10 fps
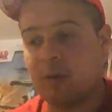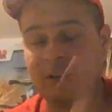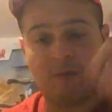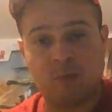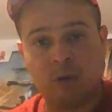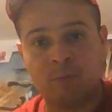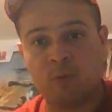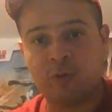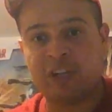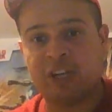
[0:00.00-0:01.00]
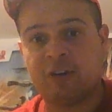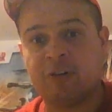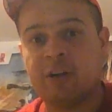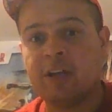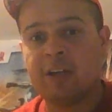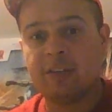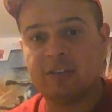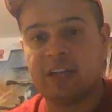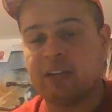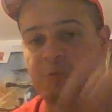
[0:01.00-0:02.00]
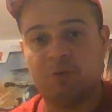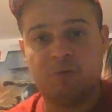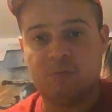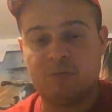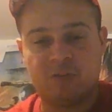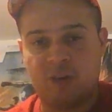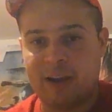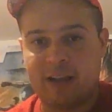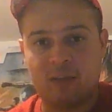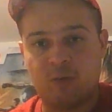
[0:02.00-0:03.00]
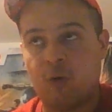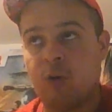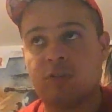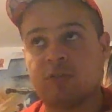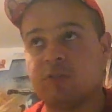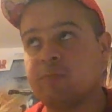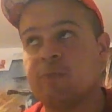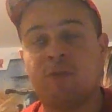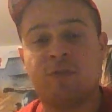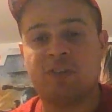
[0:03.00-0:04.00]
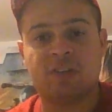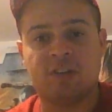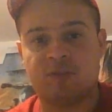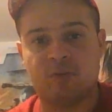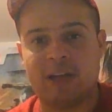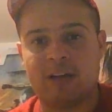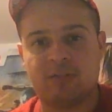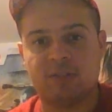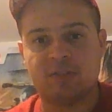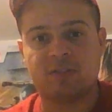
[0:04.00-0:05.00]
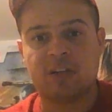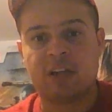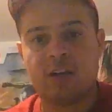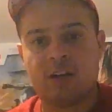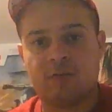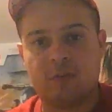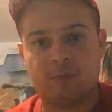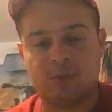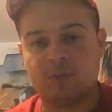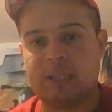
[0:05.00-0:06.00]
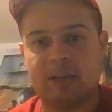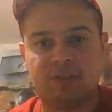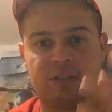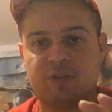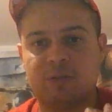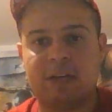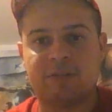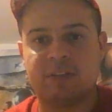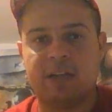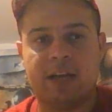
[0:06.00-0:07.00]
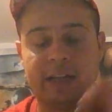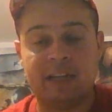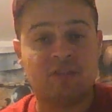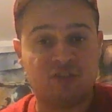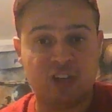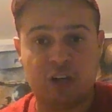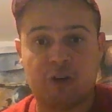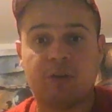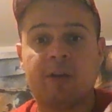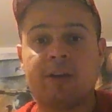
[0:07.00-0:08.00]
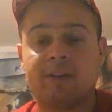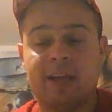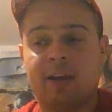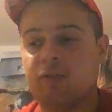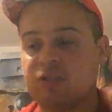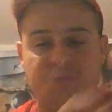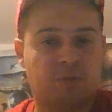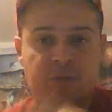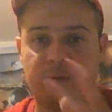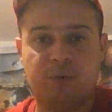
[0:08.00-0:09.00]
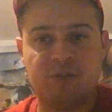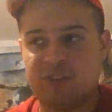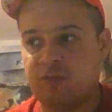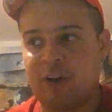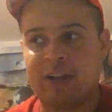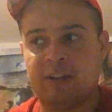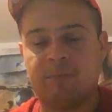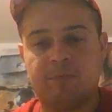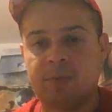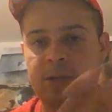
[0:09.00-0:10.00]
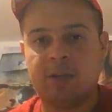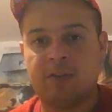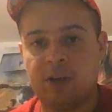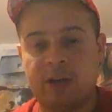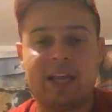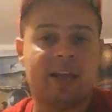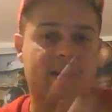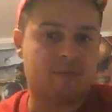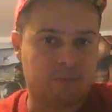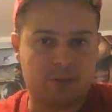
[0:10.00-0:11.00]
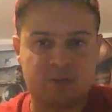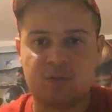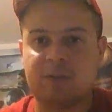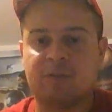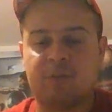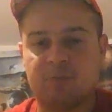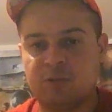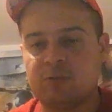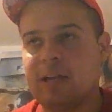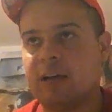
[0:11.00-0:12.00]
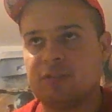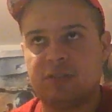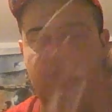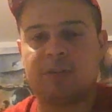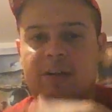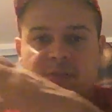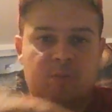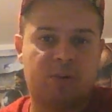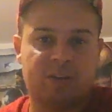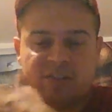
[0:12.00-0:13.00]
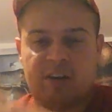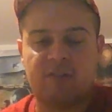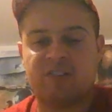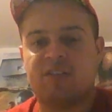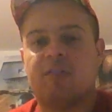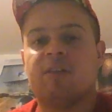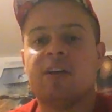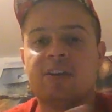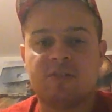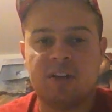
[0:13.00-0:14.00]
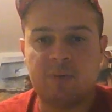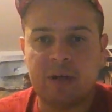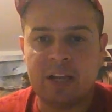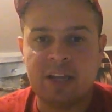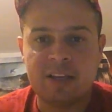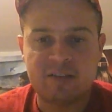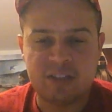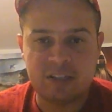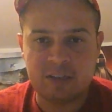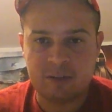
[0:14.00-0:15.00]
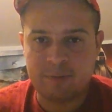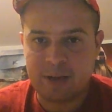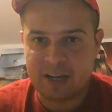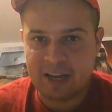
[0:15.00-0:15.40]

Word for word: I only have one more year to get through. So I got through all two movies in the 2000s from 2000 to 2009 each year. Then I'll just review movies at random again from the two from 2000, 2001, etc., etc. So anyway, see you in a little bit,